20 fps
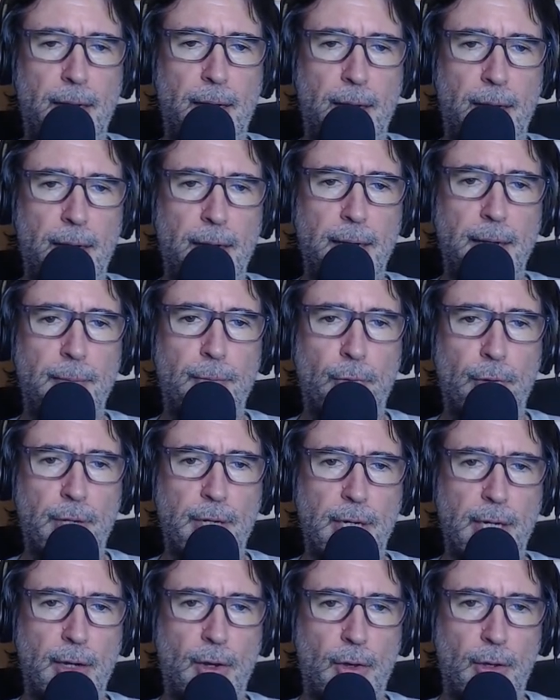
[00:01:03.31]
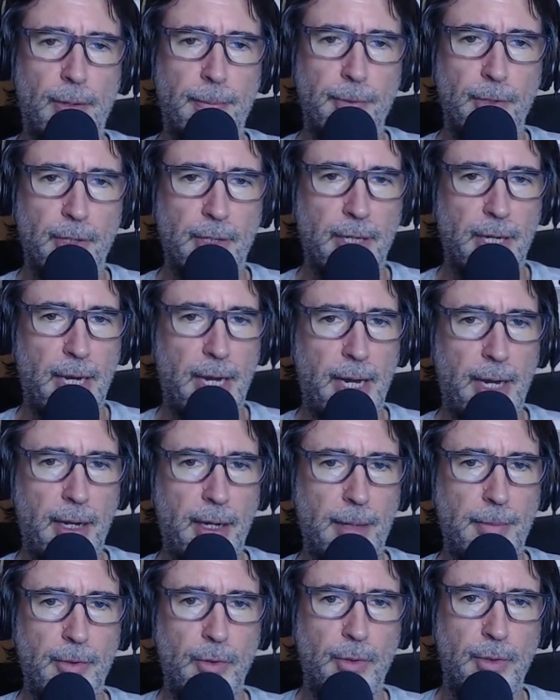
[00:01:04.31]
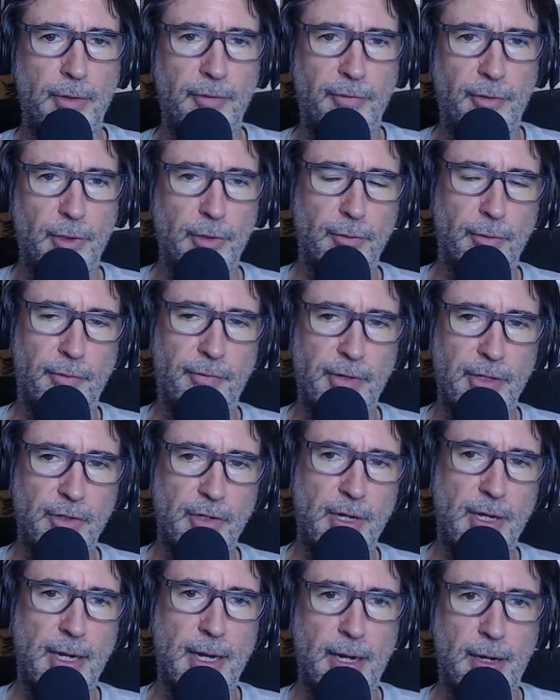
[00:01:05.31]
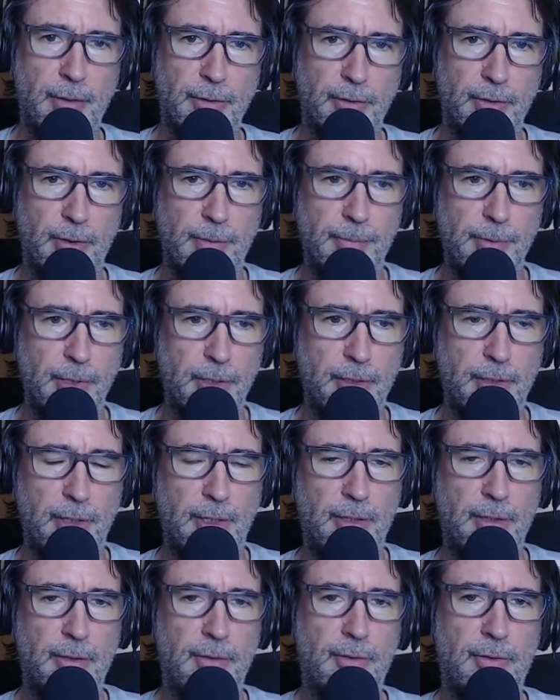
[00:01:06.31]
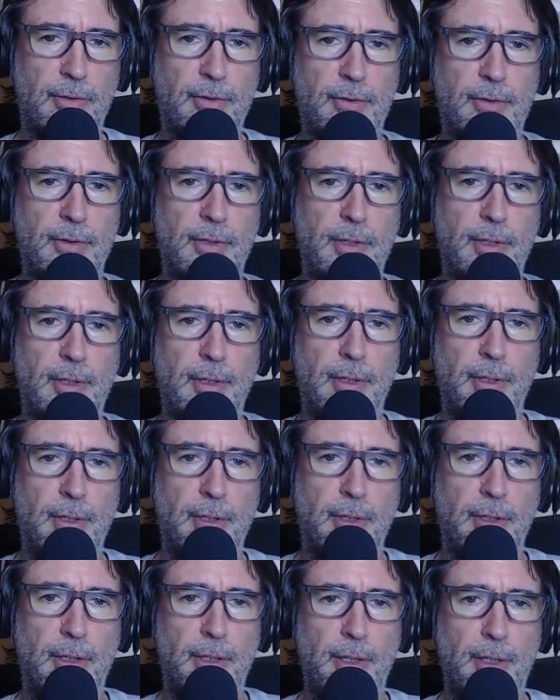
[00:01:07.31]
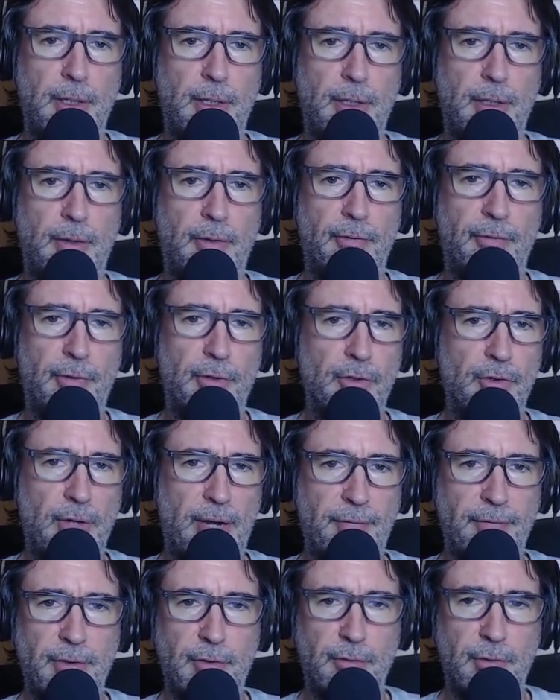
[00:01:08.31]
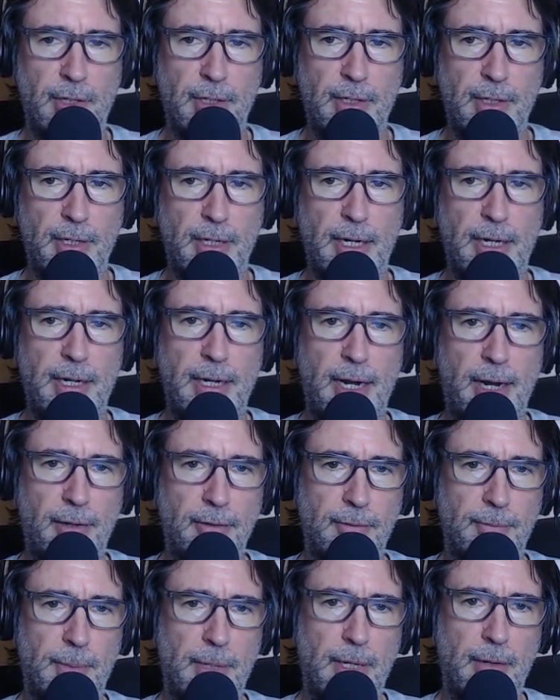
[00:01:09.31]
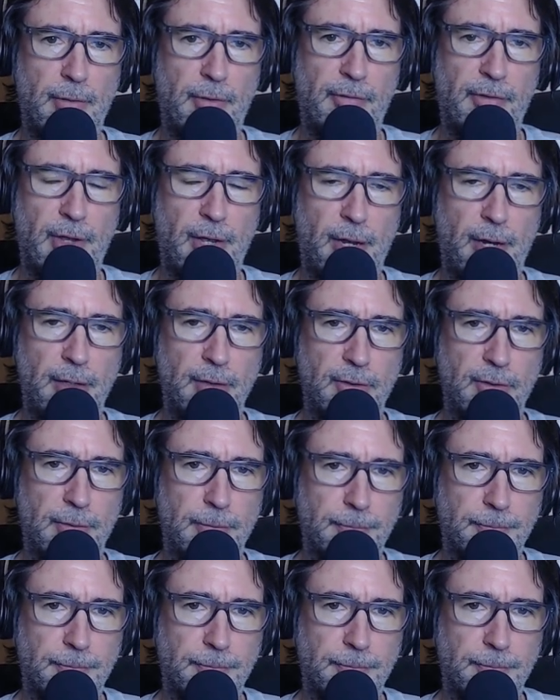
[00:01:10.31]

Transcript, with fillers: I am working on a book and I'm doing the first revision now. So the book is the first draft is written and now it's being revised.